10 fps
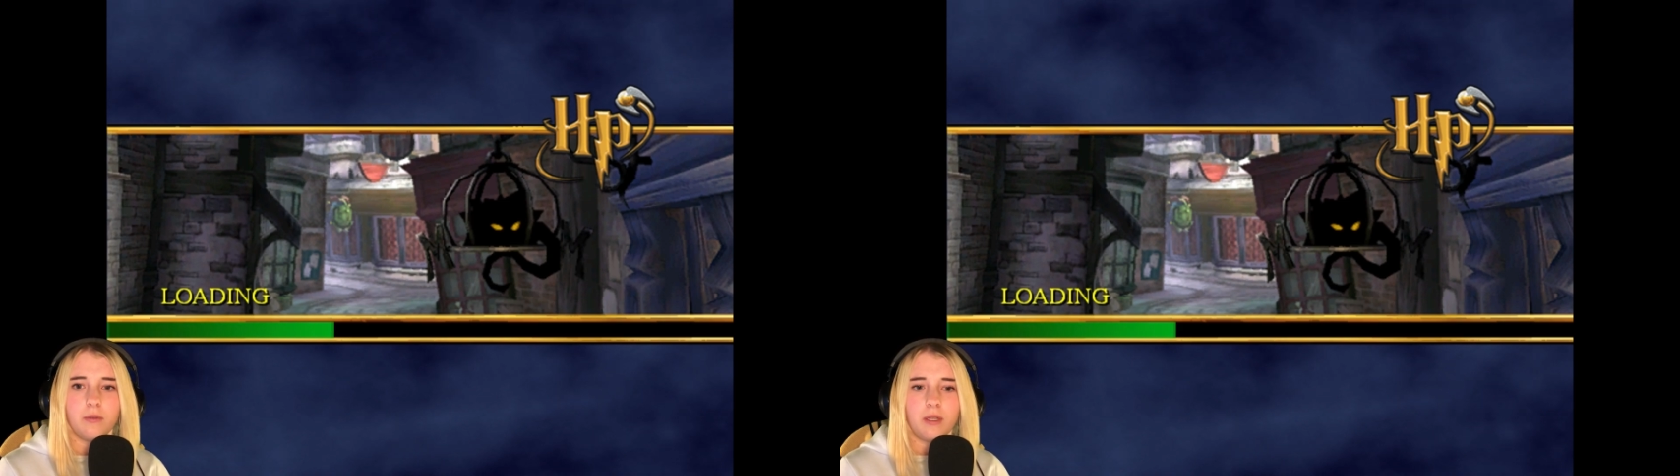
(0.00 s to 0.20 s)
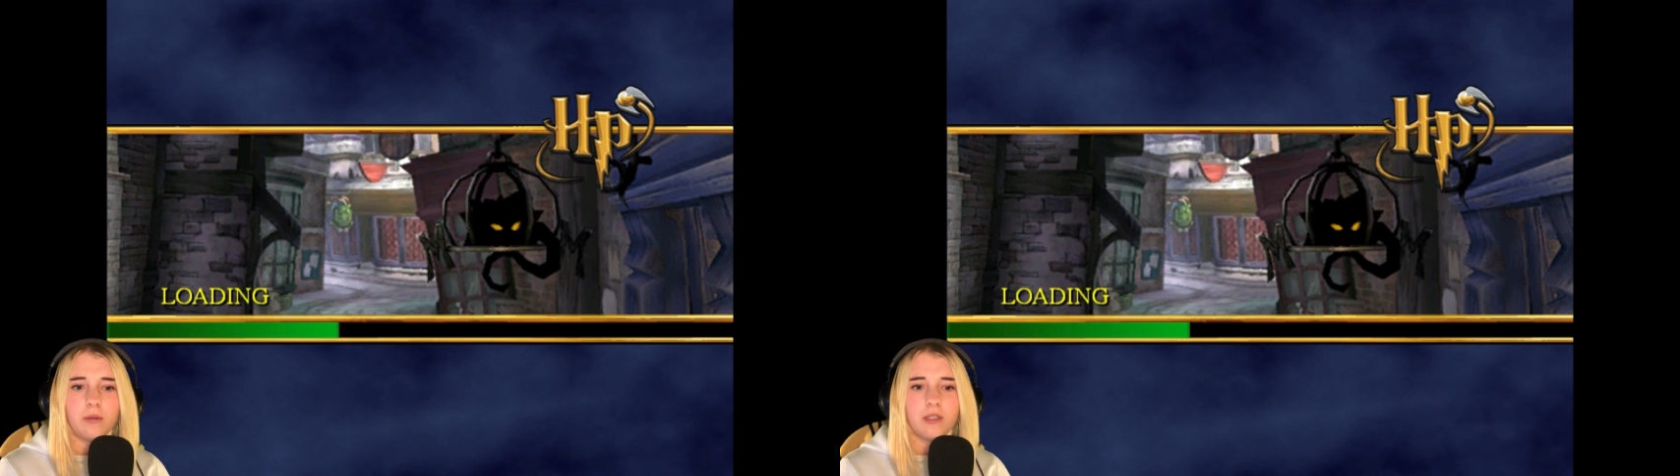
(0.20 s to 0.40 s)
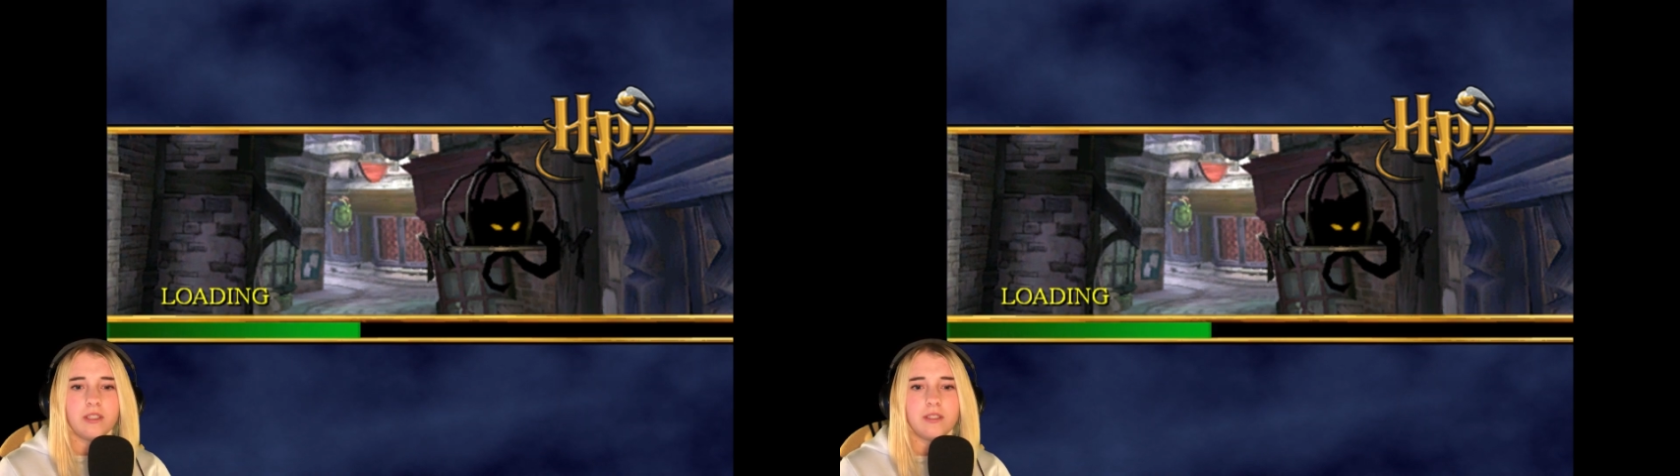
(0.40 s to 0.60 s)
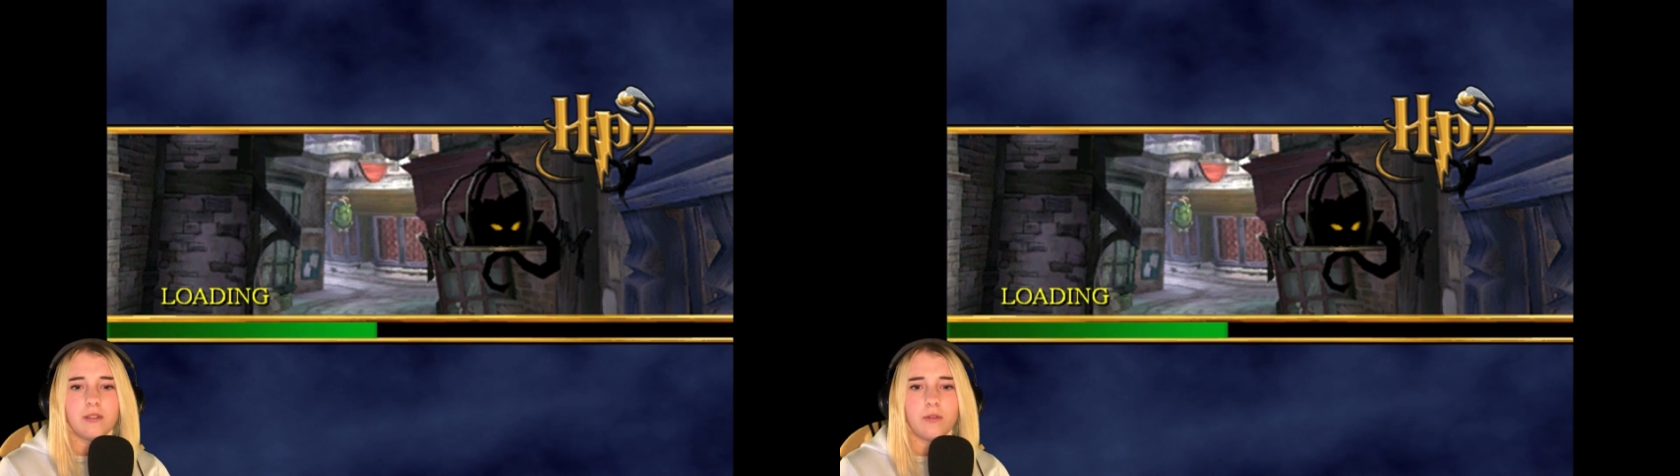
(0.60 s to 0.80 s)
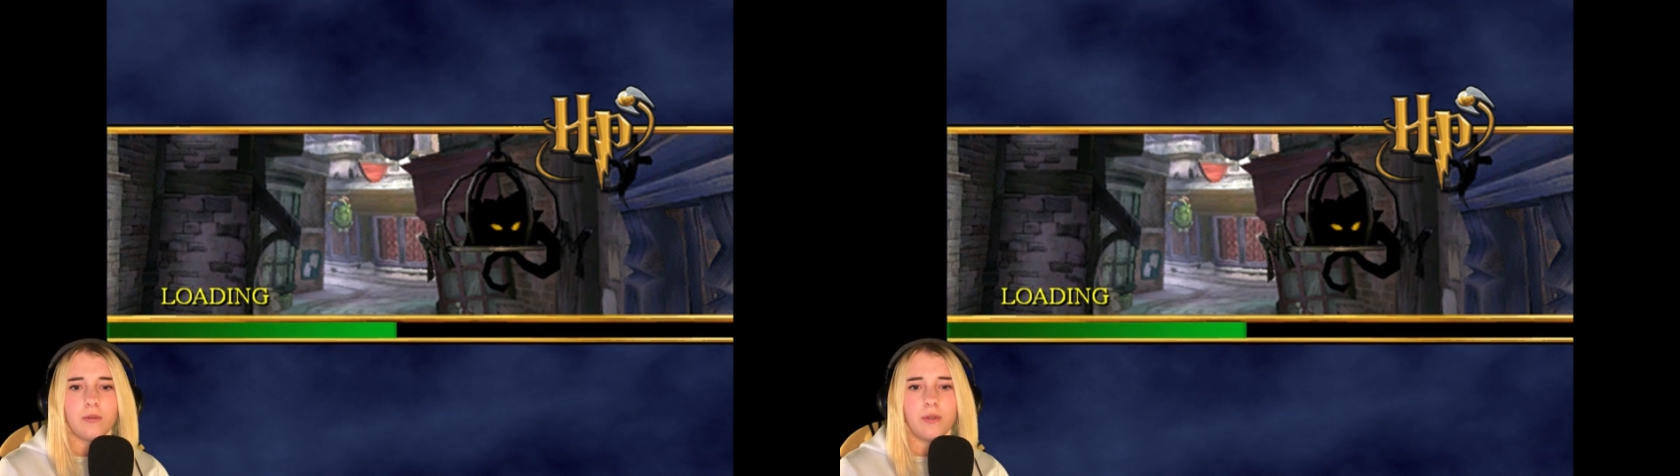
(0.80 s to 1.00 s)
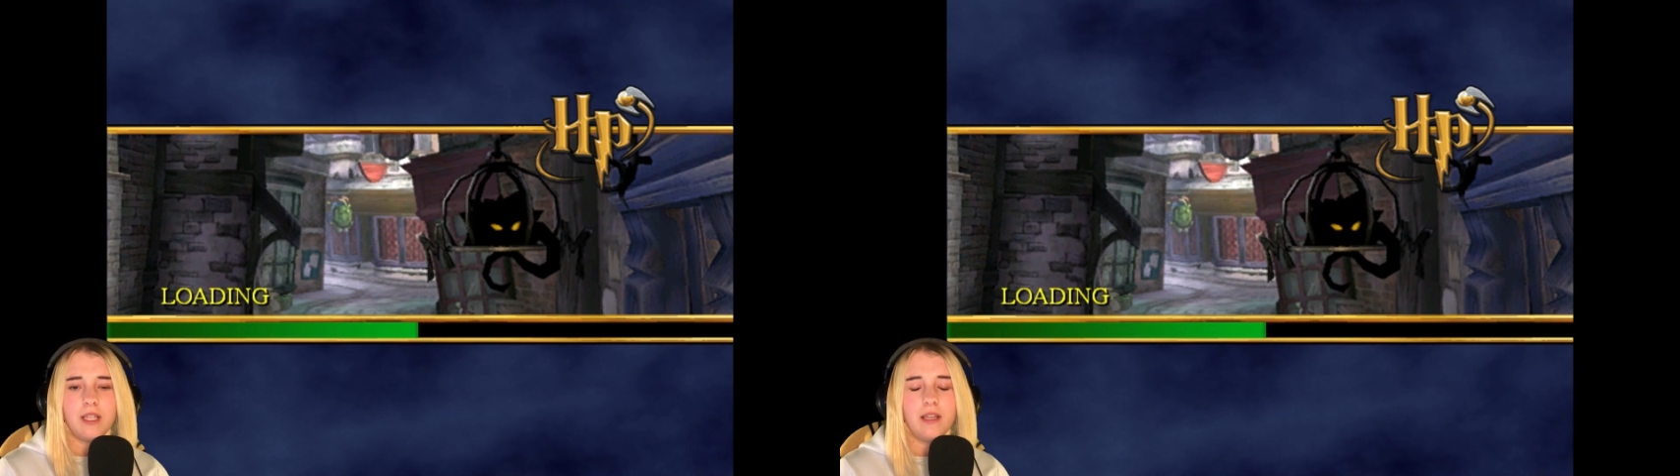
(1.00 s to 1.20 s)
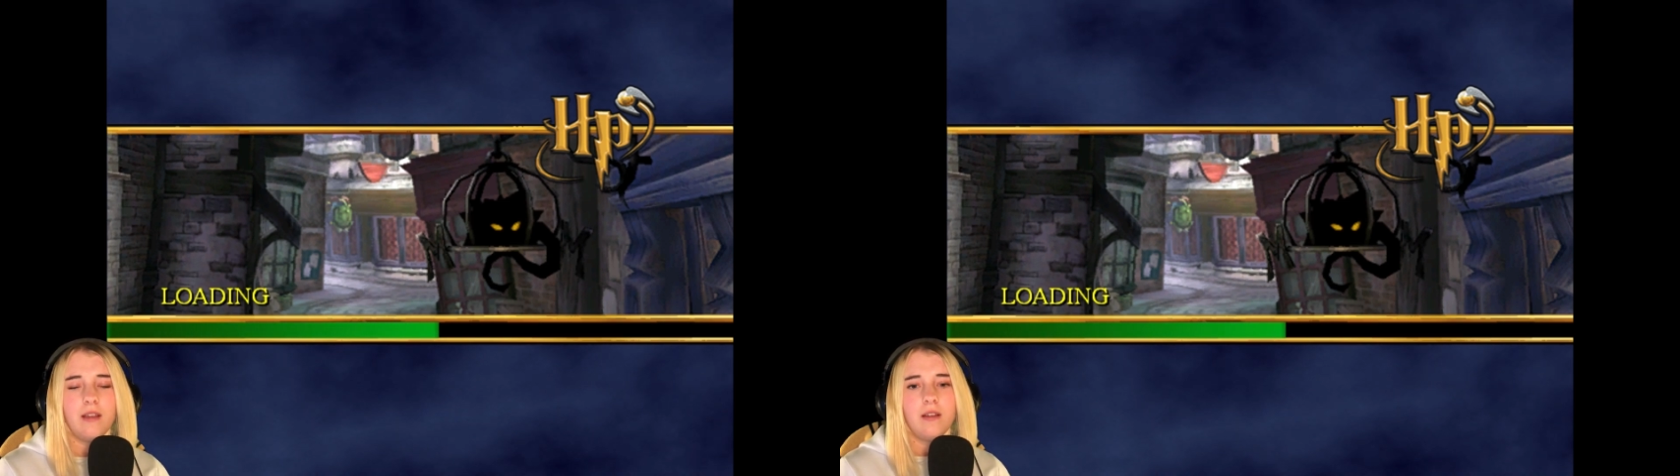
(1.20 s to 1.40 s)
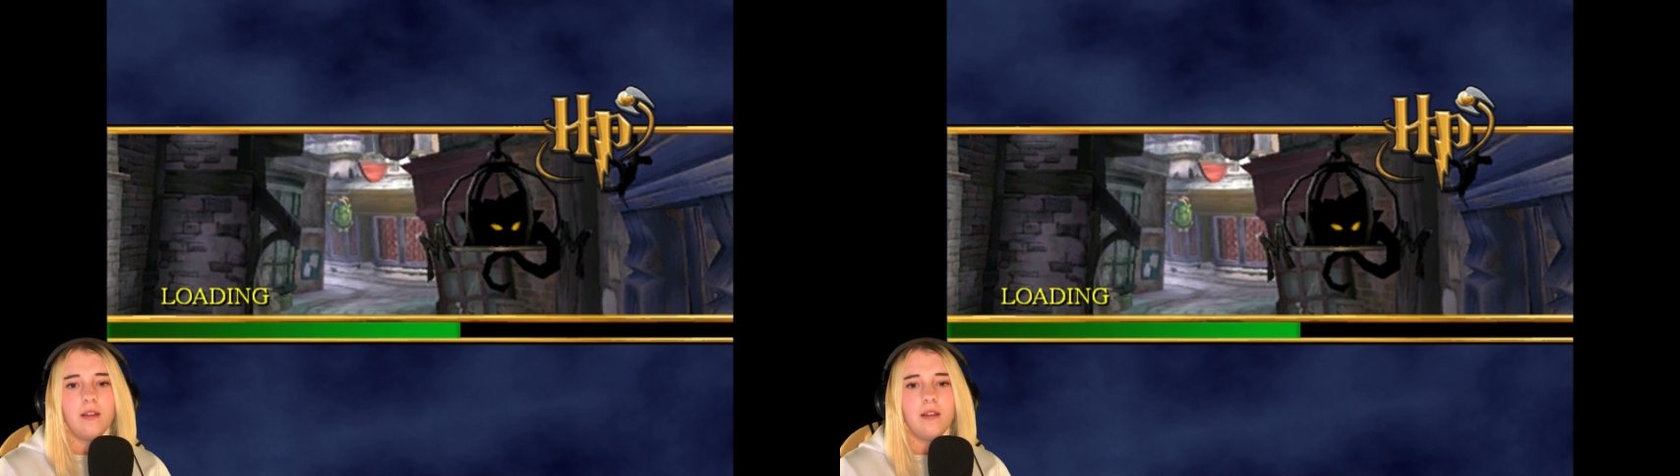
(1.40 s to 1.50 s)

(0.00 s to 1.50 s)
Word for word: We collected three,